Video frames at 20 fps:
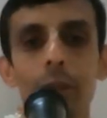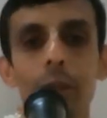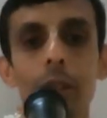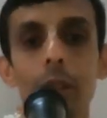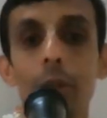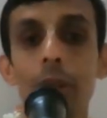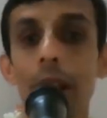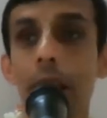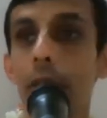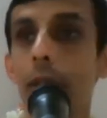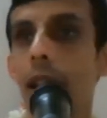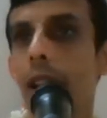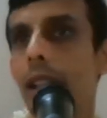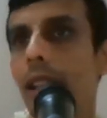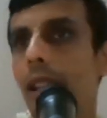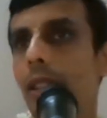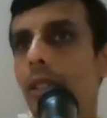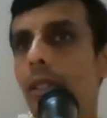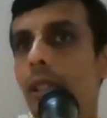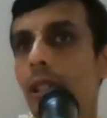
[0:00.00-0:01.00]
So it's very,
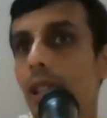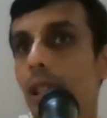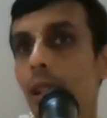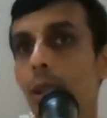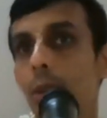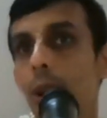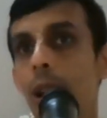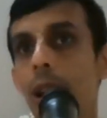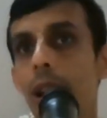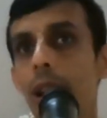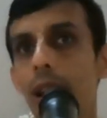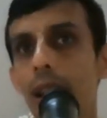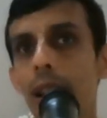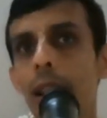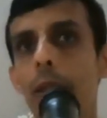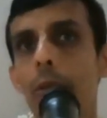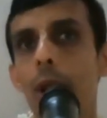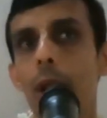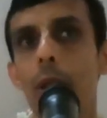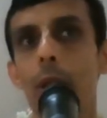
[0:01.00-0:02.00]
very dangerous. This is what
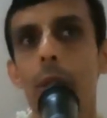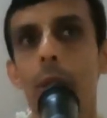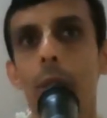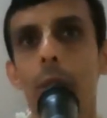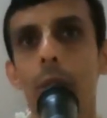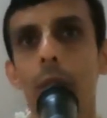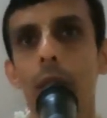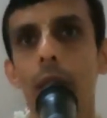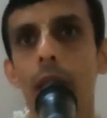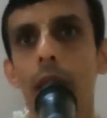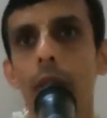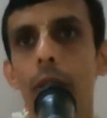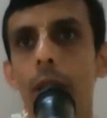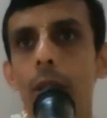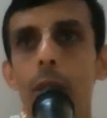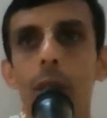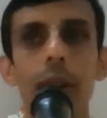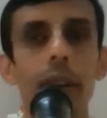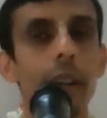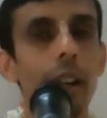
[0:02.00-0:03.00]
learning we have to do.
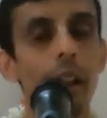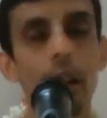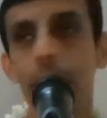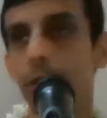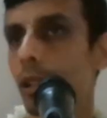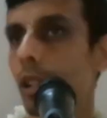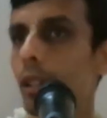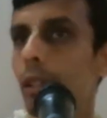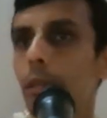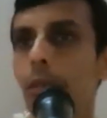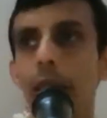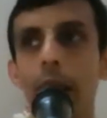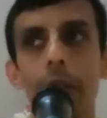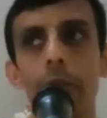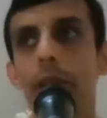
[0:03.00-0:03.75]
We should never